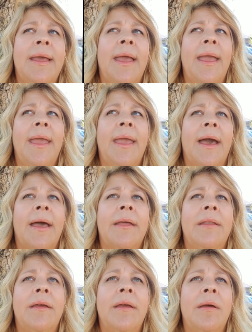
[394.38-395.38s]

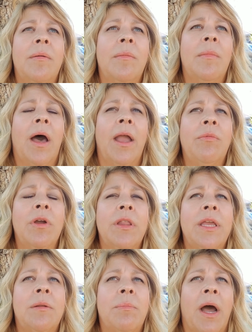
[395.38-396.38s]
And I
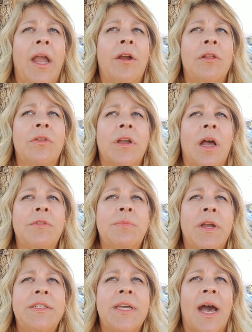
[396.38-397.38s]
really admire and look up to
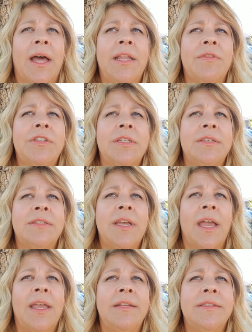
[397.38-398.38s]
my dad even to this
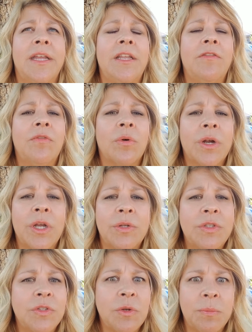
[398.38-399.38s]
day. He's 84, he
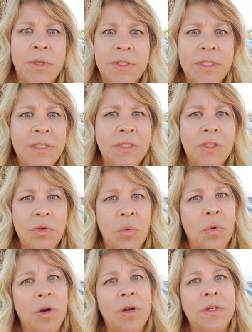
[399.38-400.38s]
owns his own business, he still
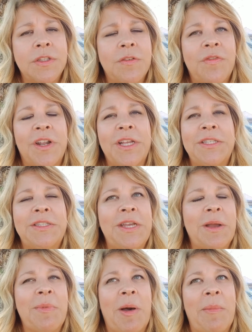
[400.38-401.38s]
works. The funniest
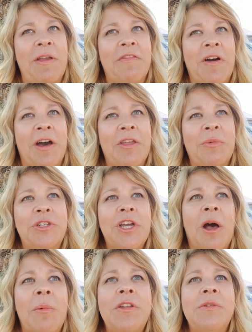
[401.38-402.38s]
thing about my father, which
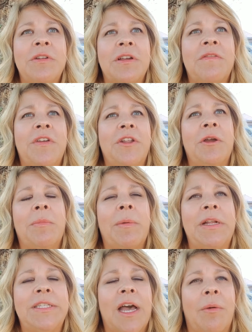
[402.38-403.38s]
I'll be doing a video about
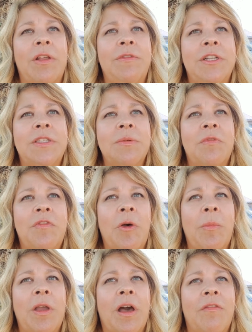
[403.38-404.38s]
my dad, we did some
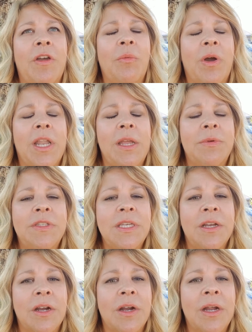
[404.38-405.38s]
filming of it when he was
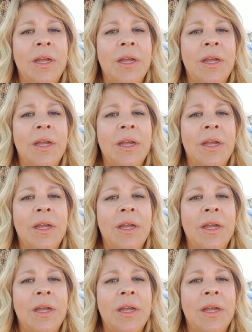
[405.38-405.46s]
here